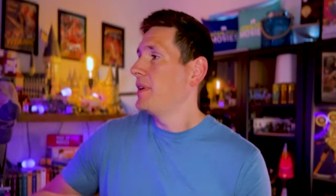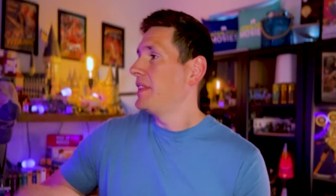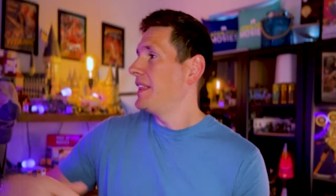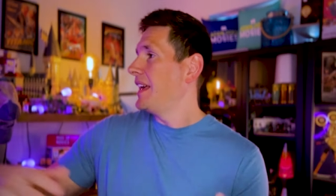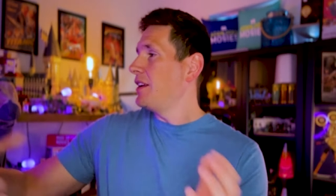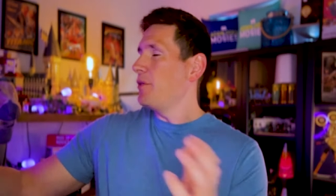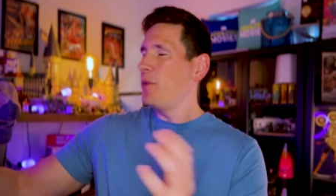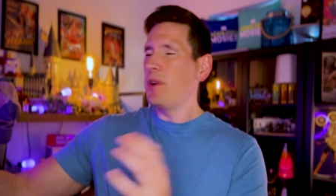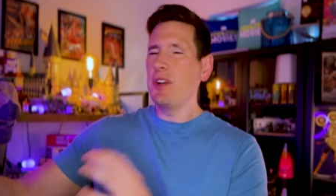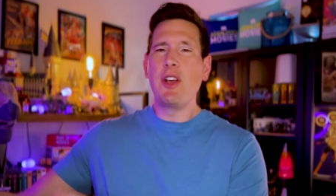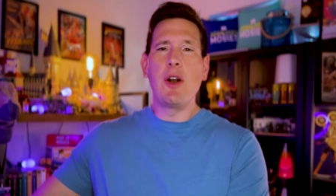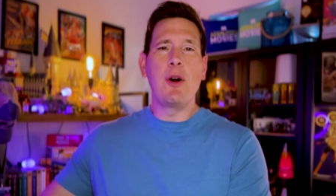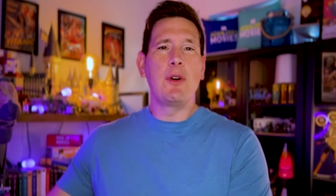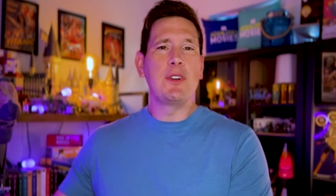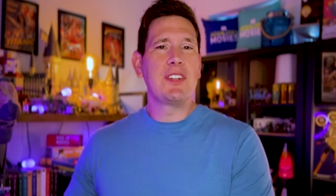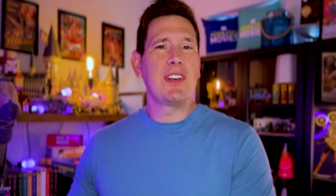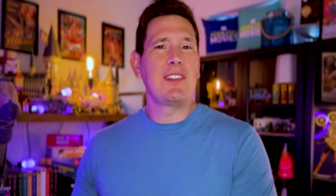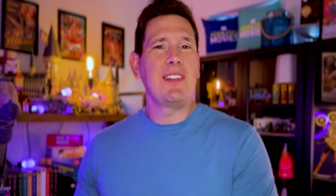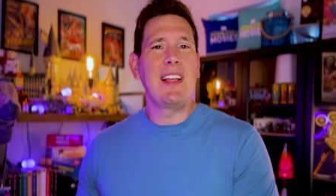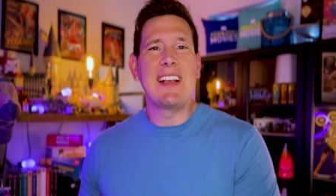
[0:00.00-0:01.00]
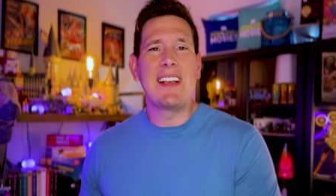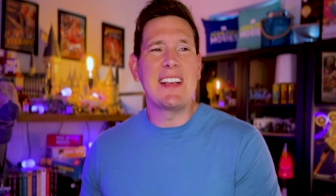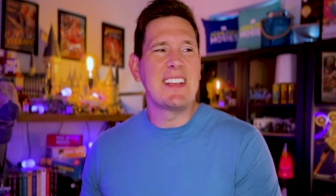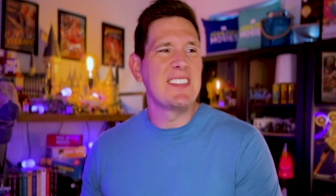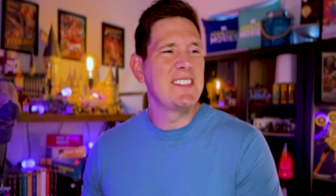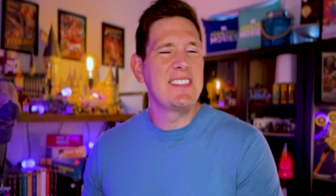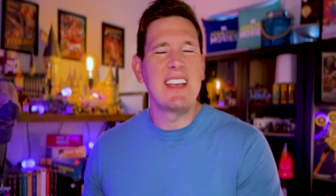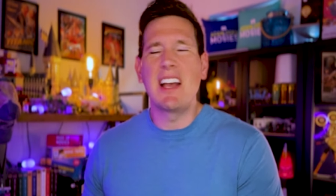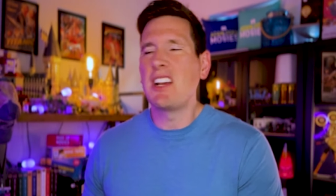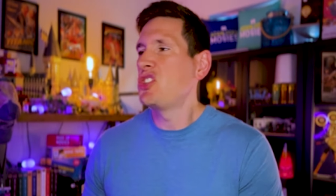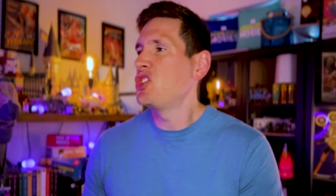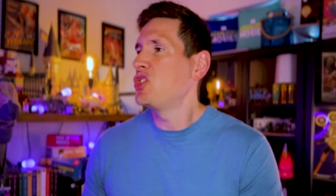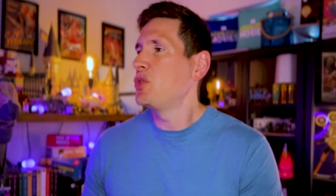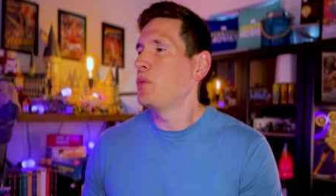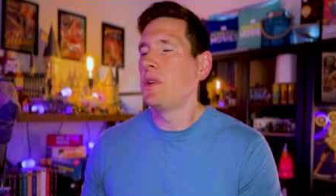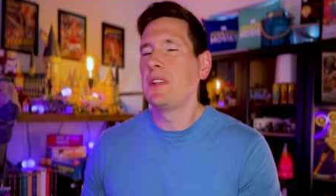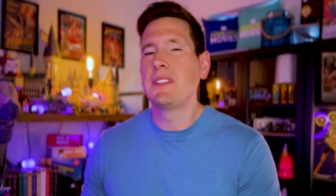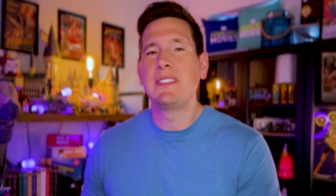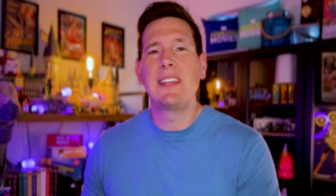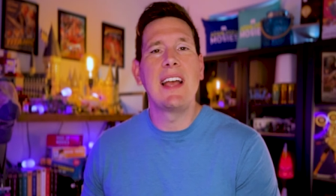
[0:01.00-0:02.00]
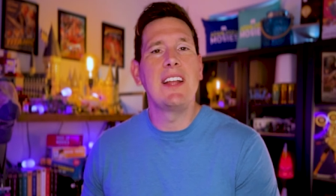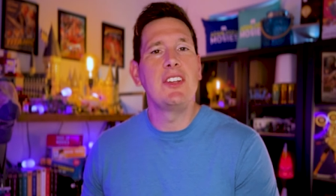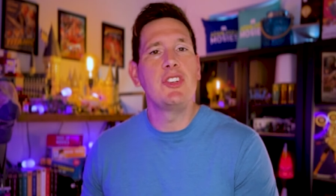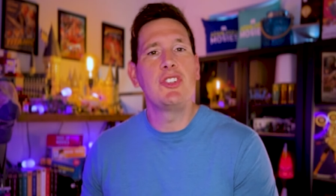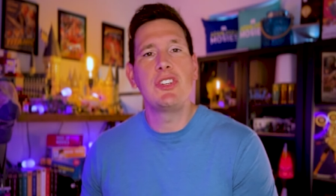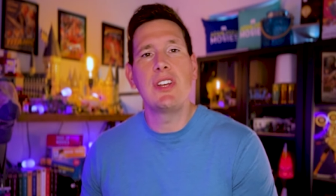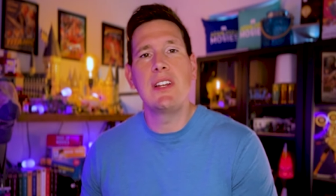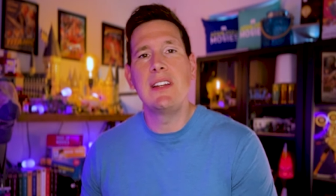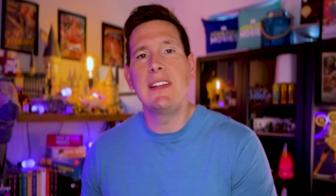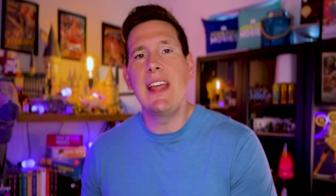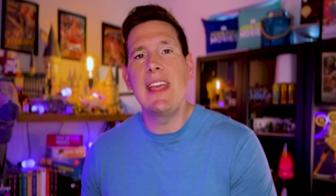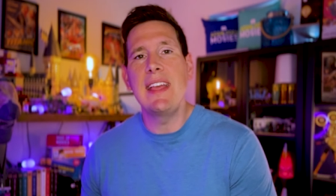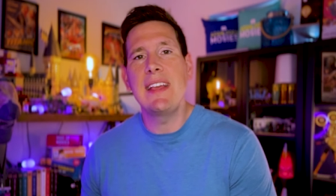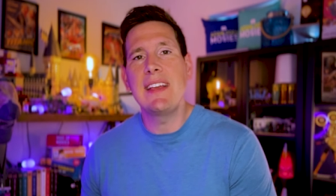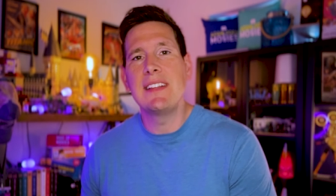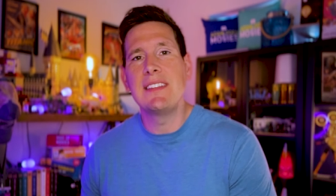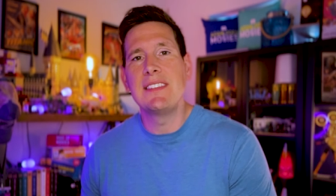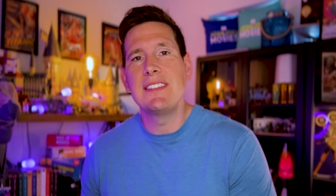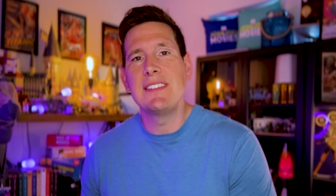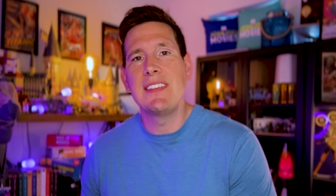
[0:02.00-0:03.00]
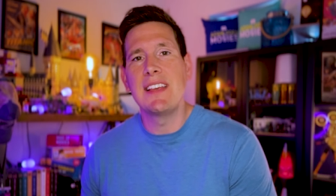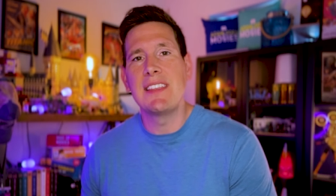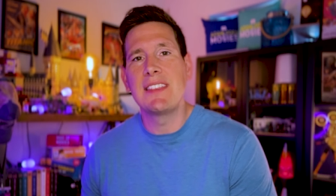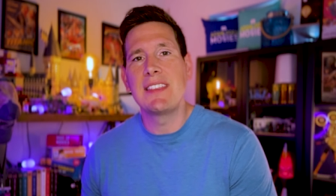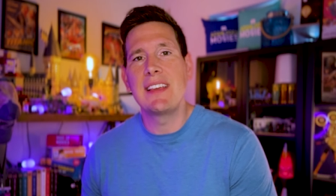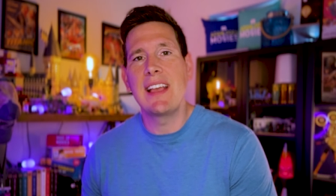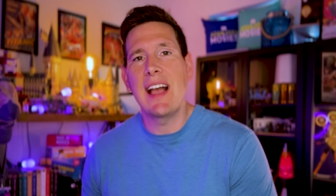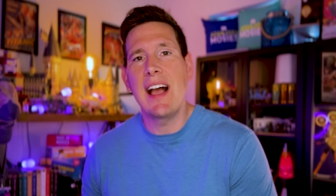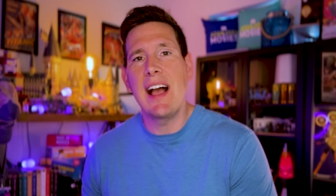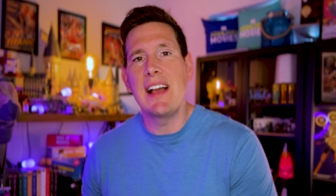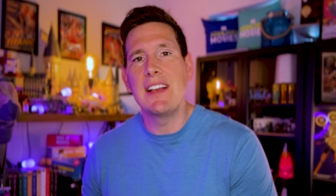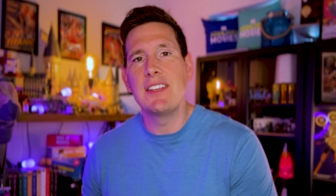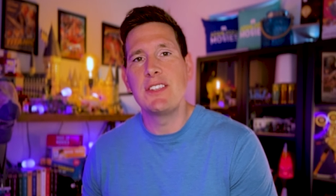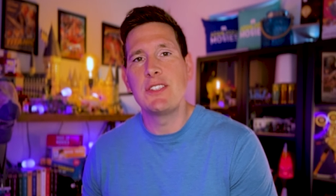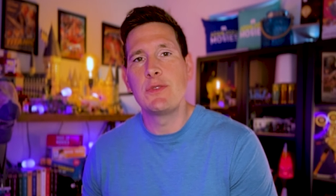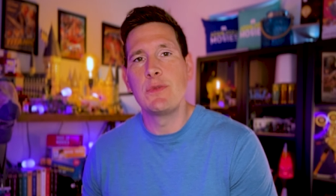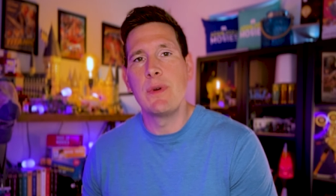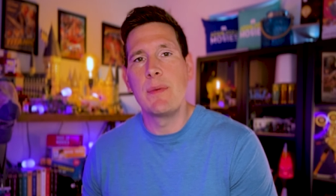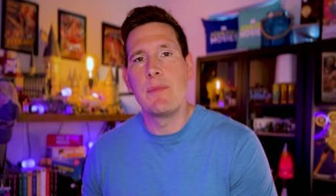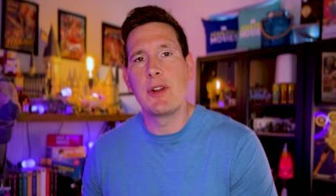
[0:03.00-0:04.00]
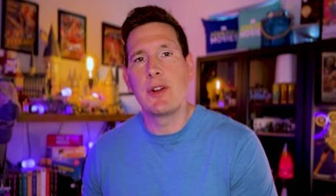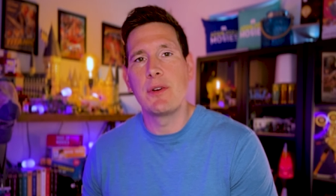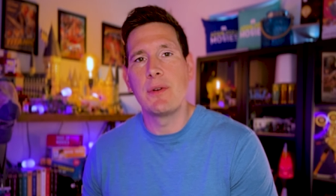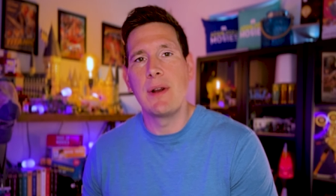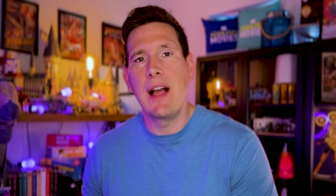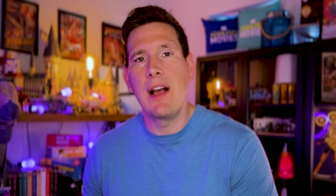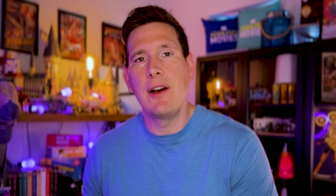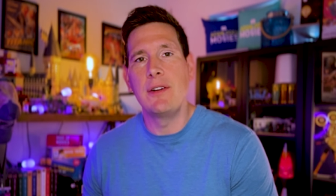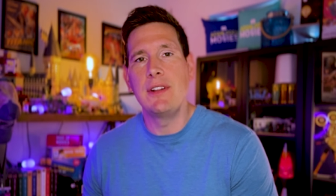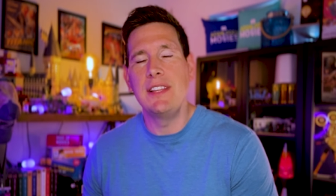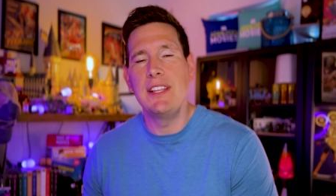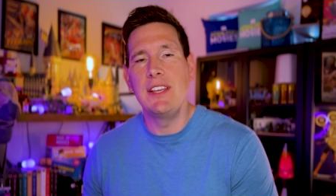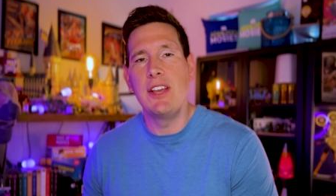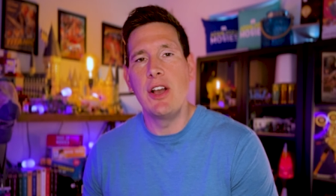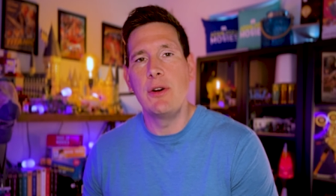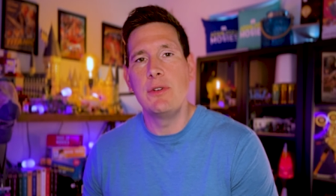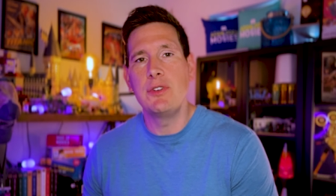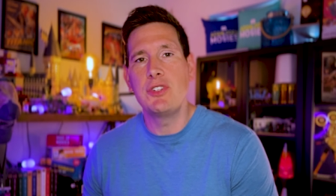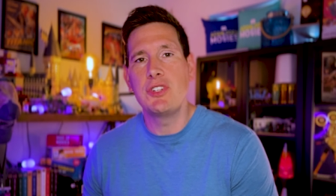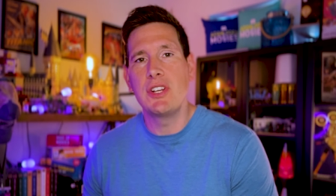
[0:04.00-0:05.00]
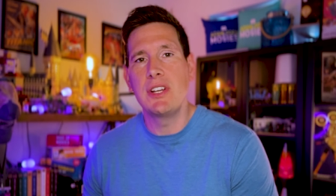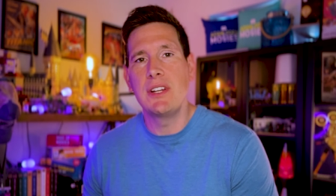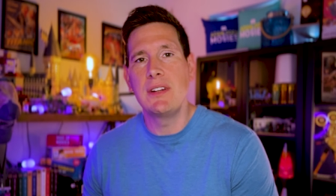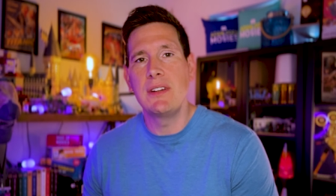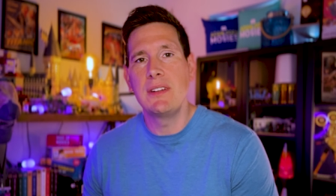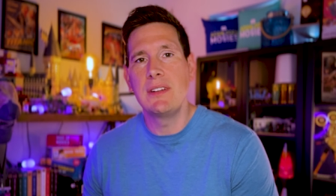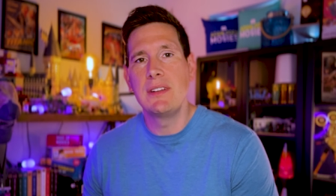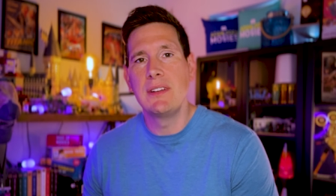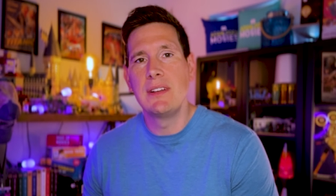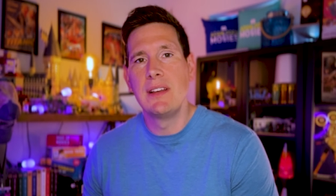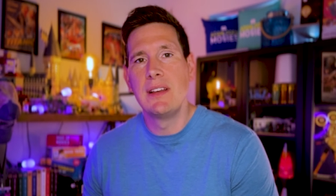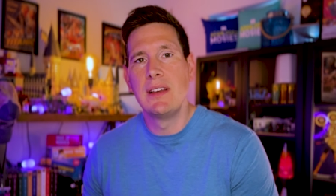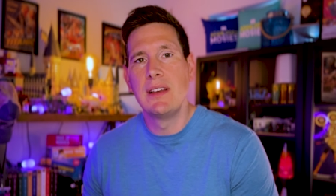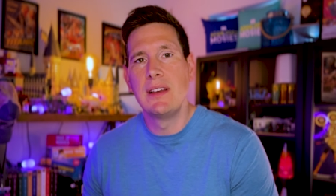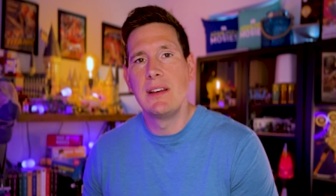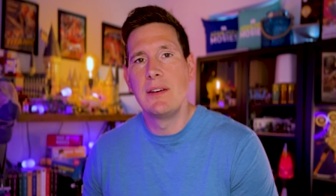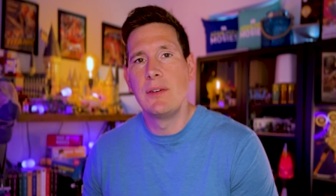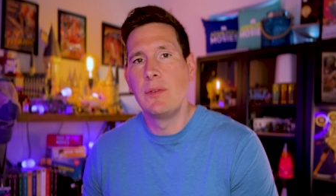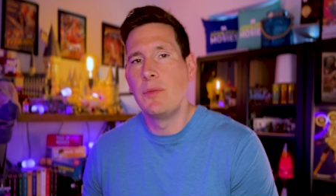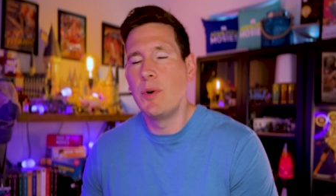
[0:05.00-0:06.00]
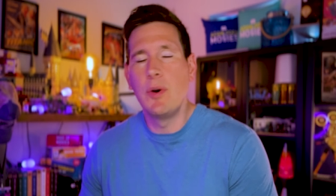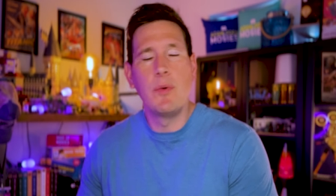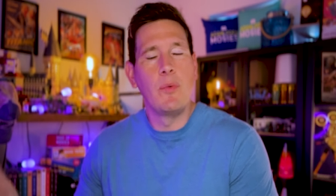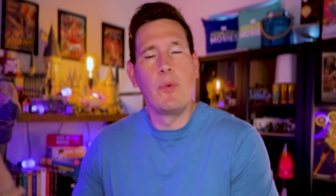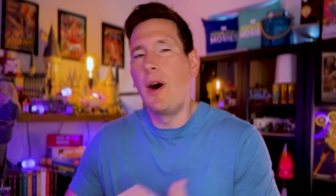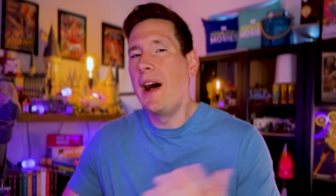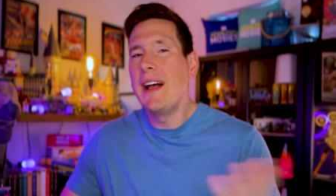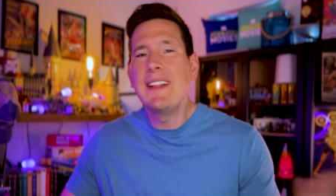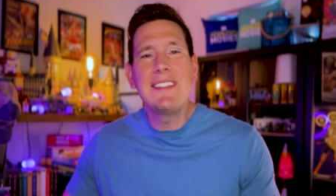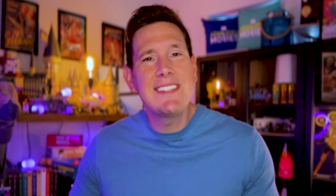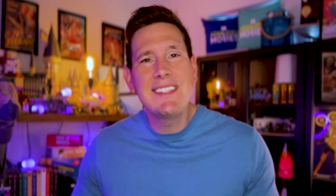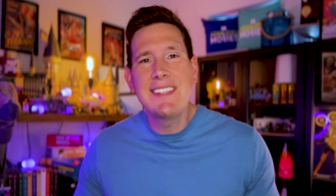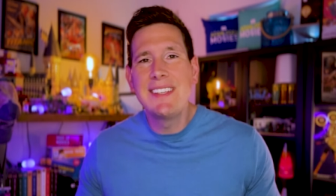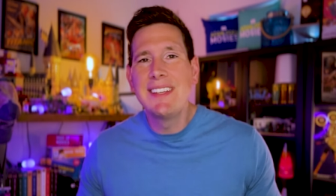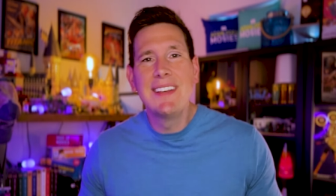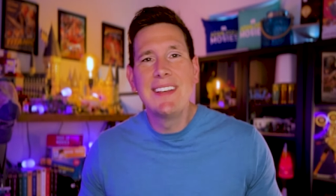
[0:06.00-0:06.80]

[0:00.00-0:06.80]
But then it would go to like sexual tension, naked Sith guy swimming around in the ocean. W- what?